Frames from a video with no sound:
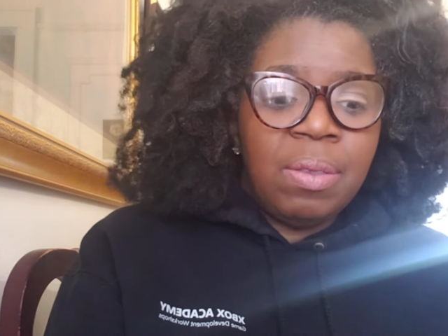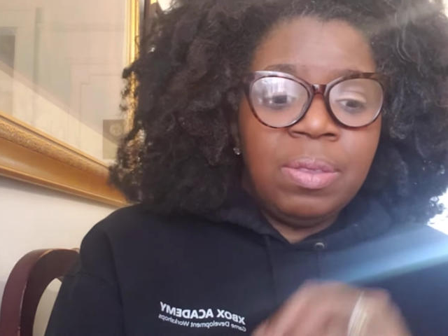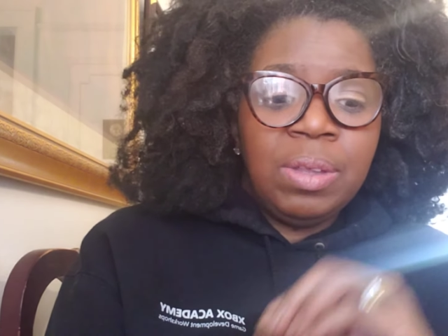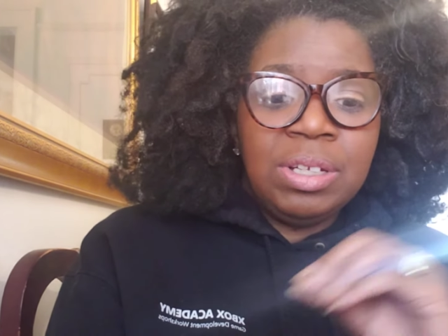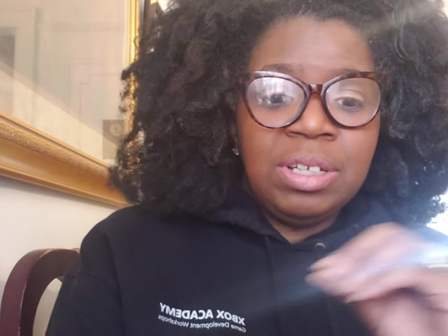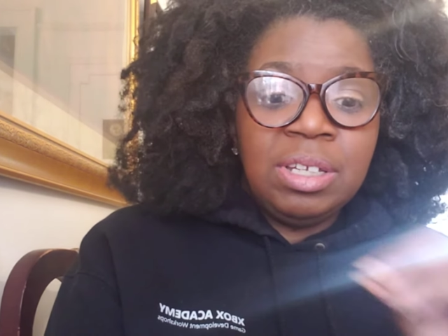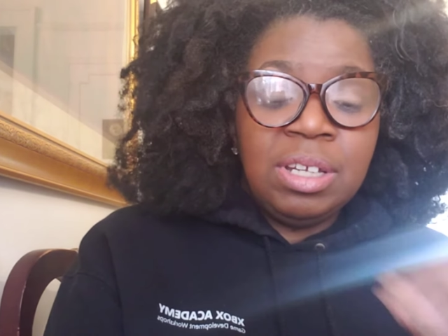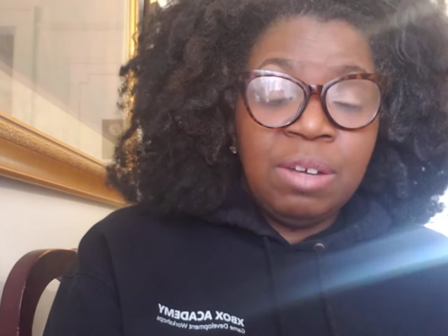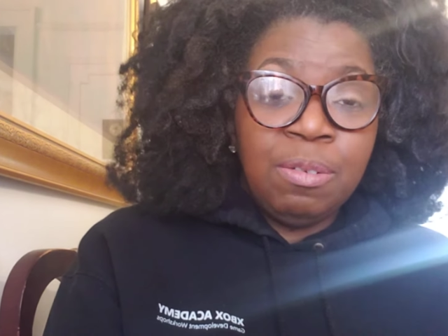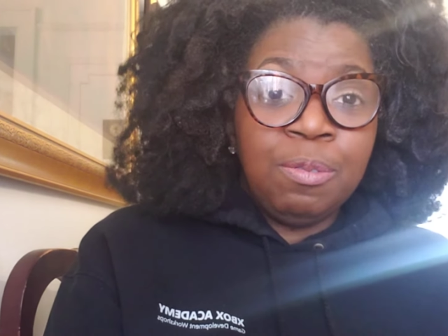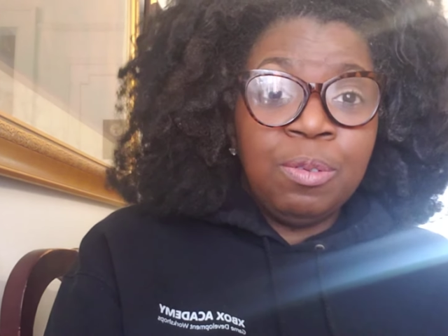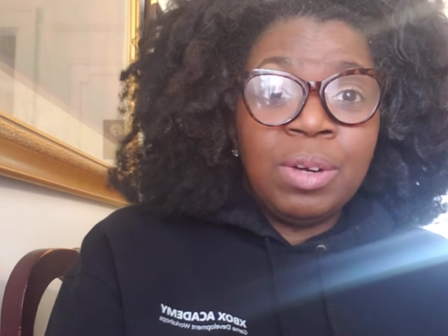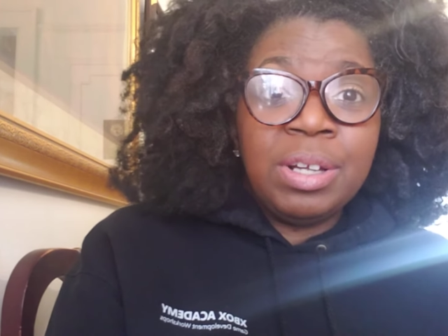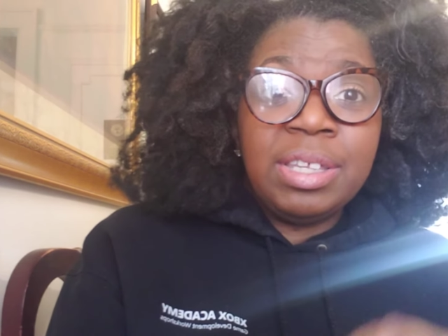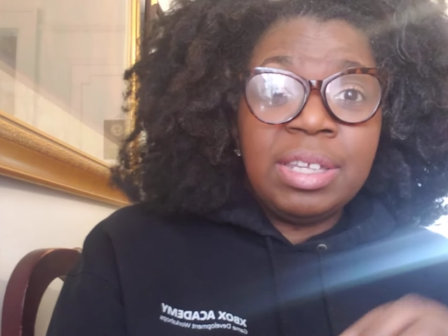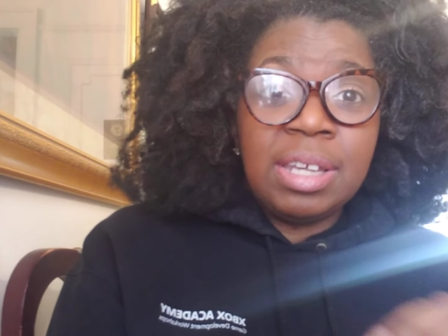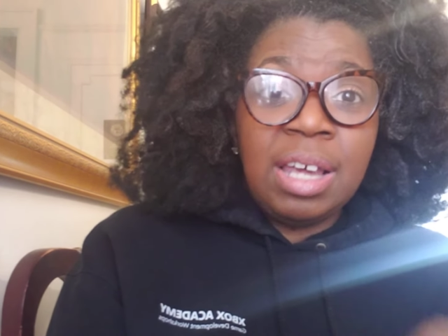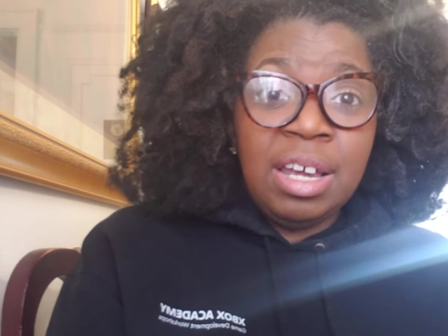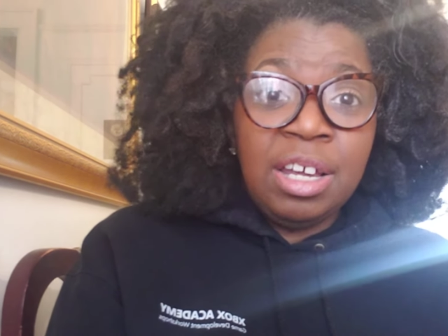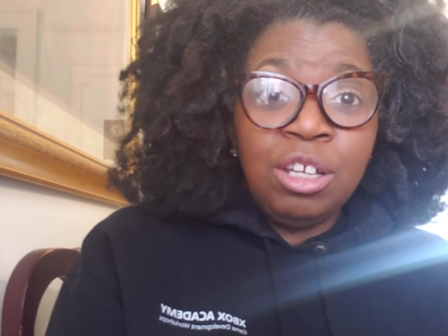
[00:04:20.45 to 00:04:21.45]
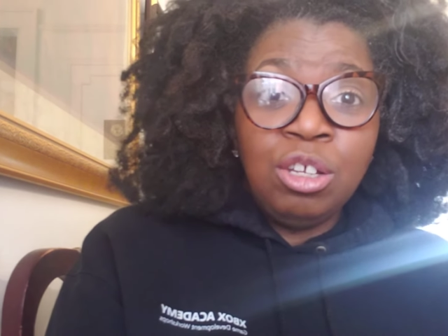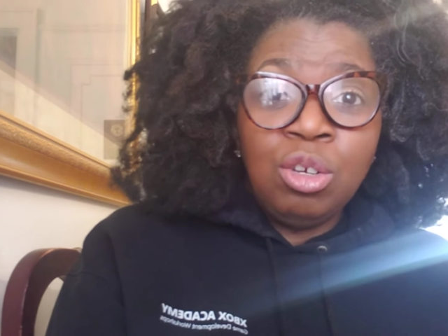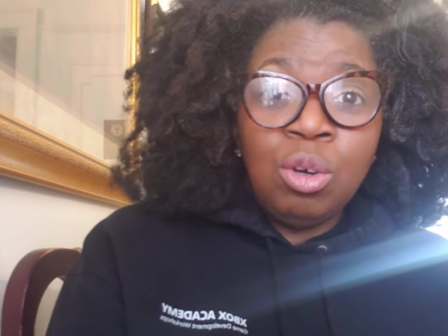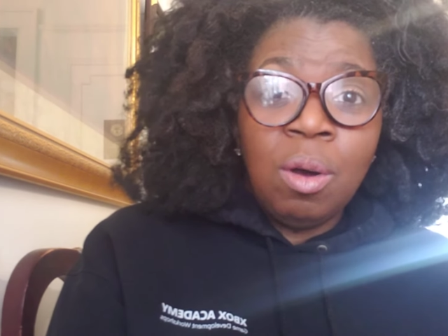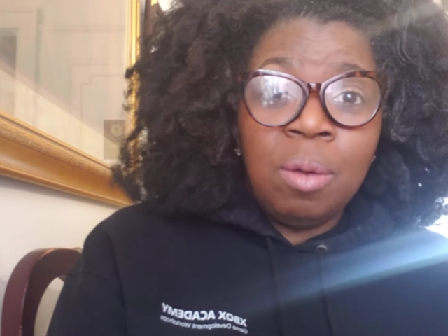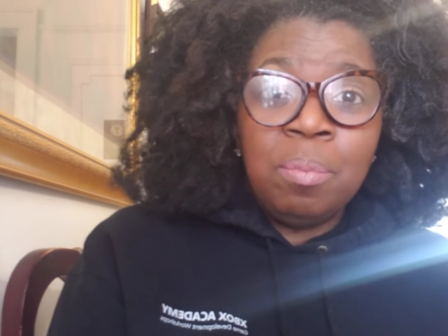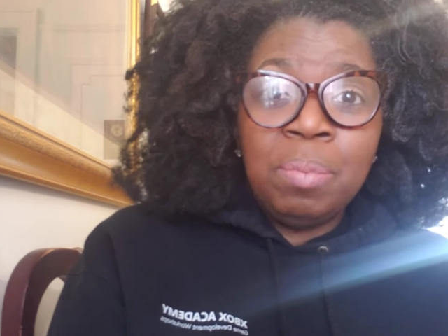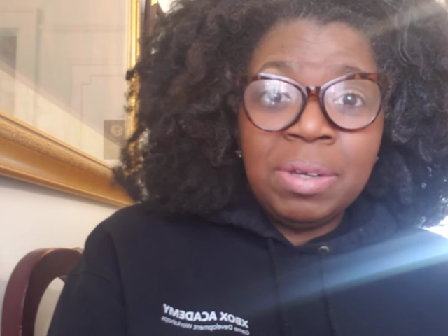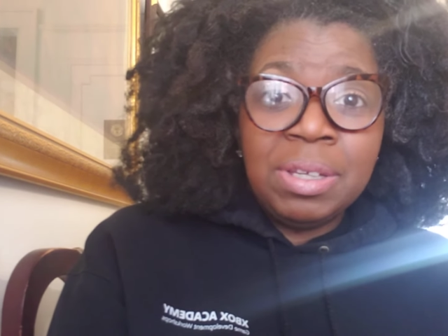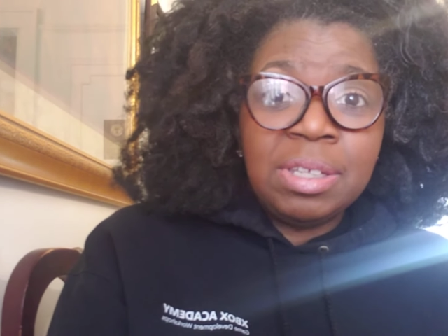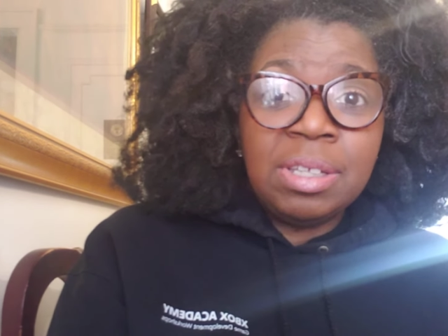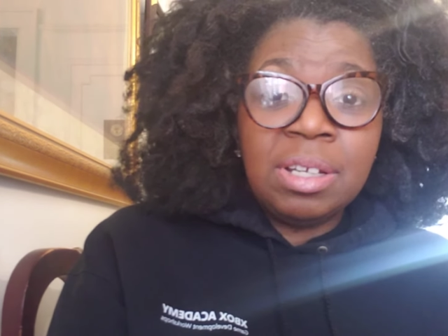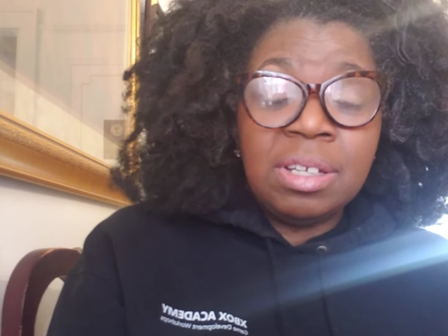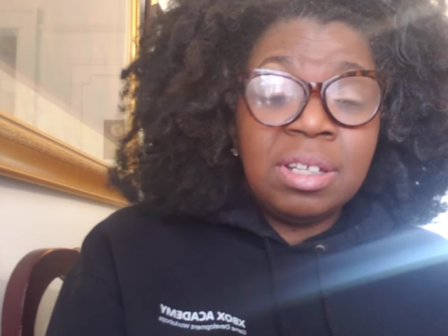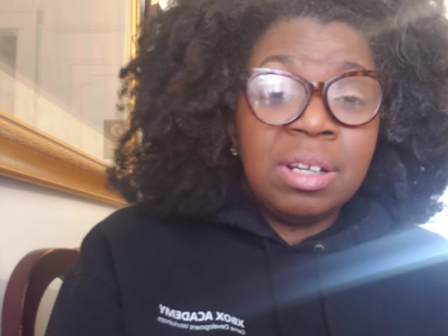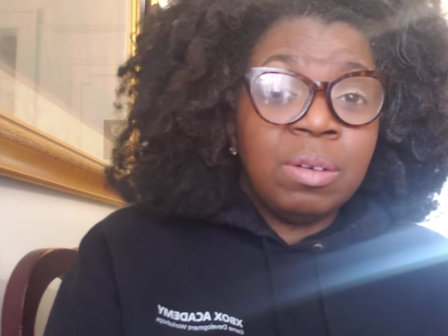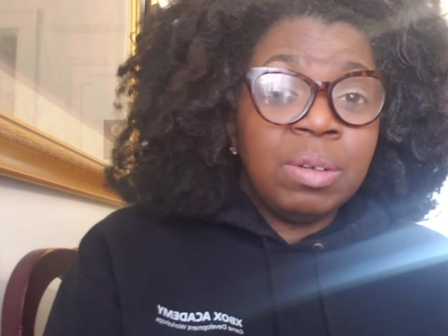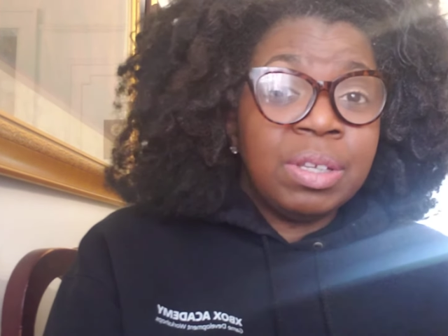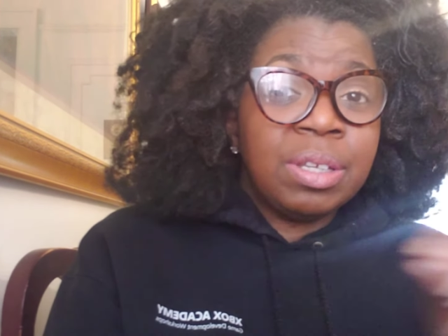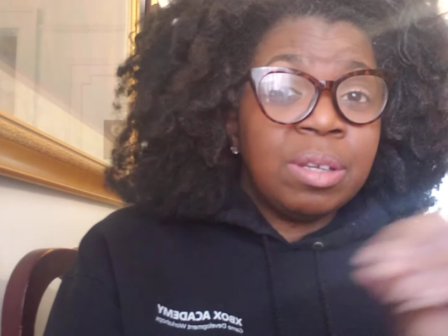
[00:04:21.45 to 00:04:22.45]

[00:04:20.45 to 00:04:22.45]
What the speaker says: the difference in your business. There are